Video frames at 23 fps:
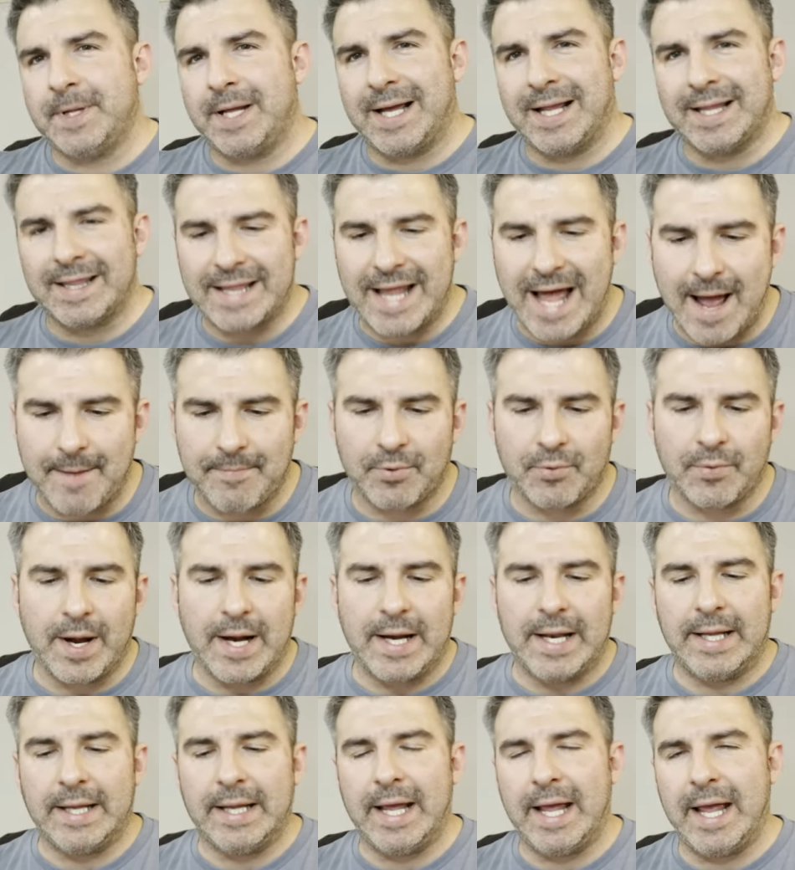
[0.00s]

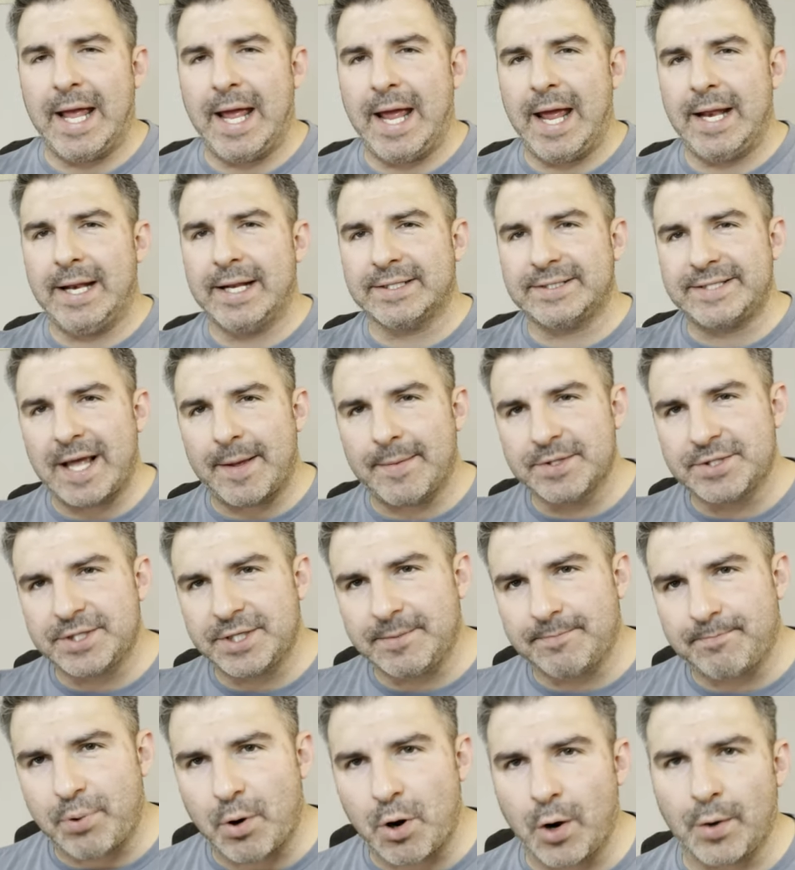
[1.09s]
collaborating and
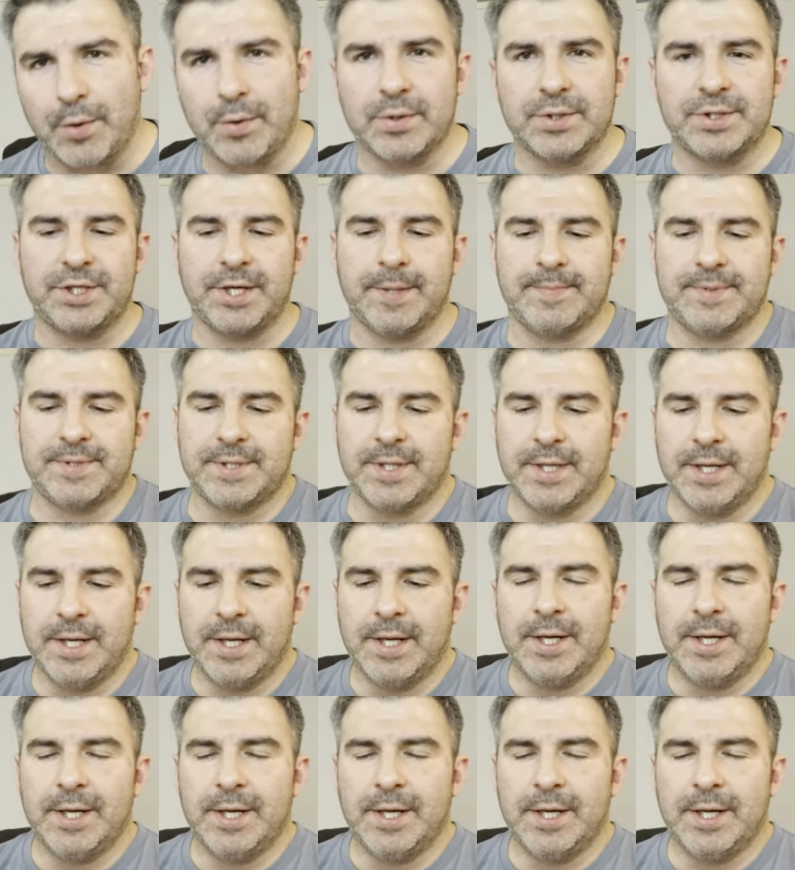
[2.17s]
establishing partnerships